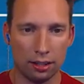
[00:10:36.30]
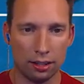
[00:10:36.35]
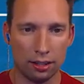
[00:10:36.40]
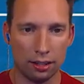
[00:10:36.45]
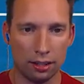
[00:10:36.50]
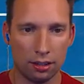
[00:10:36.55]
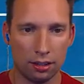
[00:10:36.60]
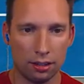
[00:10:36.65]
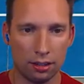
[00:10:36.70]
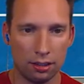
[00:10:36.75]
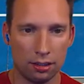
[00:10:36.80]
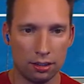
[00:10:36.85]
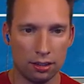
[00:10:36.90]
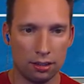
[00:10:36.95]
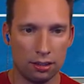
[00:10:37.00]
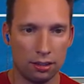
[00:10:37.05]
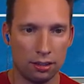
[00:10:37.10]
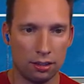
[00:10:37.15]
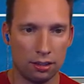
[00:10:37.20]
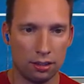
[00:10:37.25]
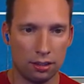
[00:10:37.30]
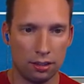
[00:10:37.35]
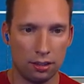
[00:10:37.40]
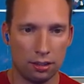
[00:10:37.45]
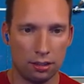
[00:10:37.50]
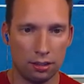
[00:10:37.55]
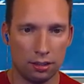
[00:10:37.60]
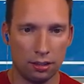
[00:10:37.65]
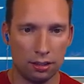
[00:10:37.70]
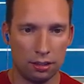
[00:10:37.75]

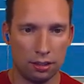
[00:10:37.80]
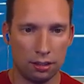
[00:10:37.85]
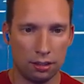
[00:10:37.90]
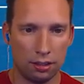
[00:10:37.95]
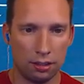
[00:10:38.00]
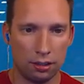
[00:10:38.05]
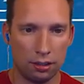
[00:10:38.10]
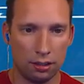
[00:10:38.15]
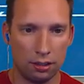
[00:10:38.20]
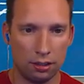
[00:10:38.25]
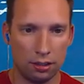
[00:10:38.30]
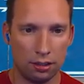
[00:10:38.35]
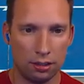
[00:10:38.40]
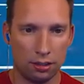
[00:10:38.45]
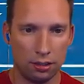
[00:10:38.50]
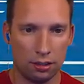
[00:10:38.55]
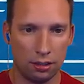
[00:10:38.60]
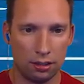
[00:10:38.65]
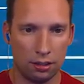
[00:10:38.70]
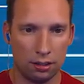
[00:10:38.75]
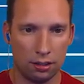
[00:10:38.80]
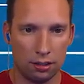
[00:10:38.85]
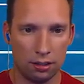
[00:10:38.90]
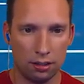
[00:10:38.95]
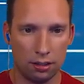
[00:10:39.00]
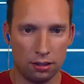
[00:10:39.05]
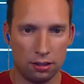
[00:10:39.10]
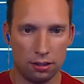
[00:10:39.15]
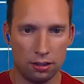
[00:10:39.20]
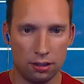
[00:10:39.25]

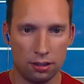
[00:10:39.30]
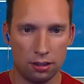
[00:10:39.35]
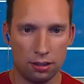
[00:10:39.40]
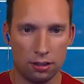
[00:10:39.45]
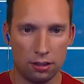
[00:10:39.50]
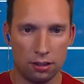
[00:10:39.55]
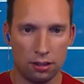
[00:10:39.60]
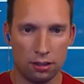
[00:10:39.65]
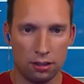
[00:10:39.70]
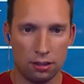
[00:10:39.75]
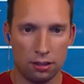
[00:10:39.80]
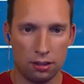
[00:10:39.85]
(silence)